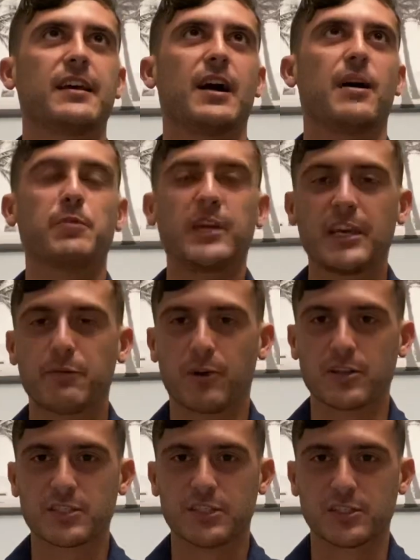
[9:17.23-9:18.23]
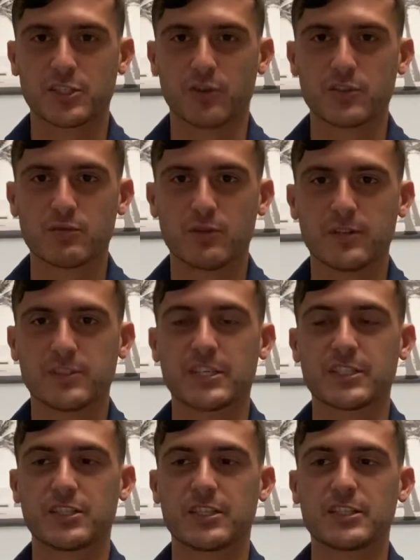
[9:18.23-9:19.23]
a meek person, a chosen one,
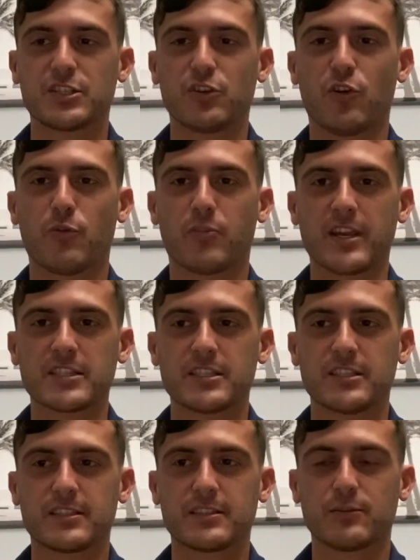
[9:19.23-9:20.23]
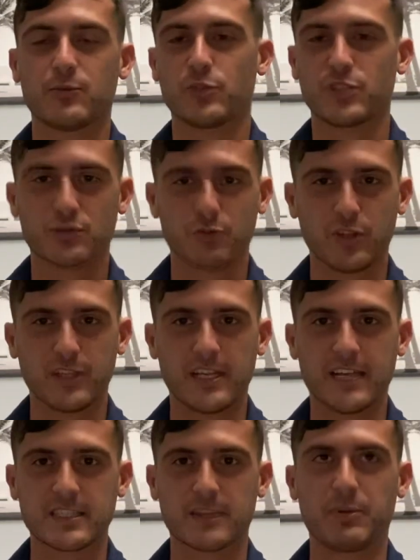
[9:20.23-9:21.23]
just your whole presence, which is really
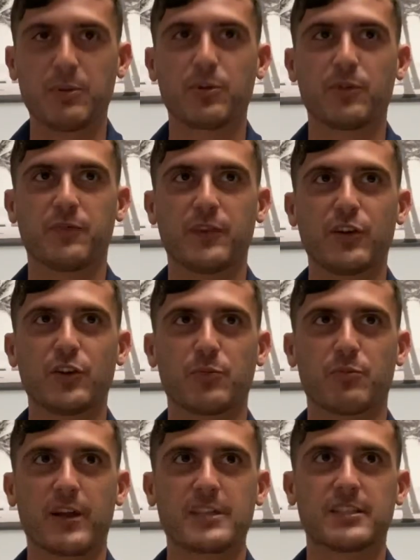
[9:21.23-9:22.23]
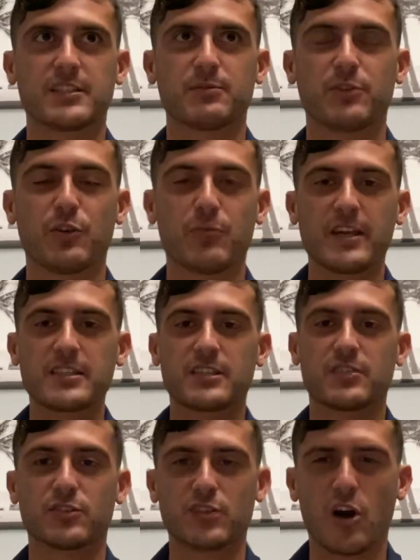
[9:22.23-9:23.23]
nice. Like people can feel your presence, but your
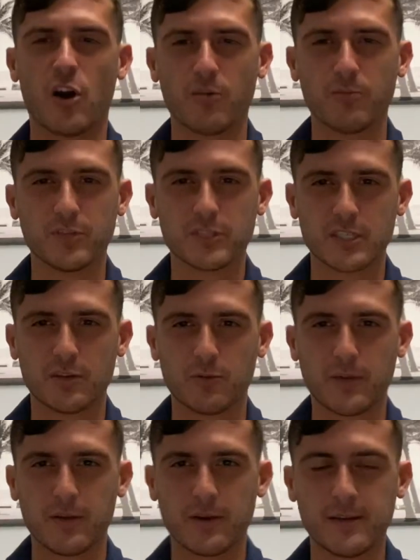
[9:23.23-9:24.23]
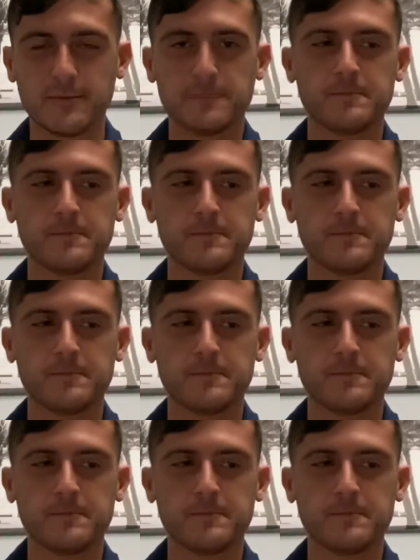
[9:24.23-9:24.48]
presence looks harmless in a way, right?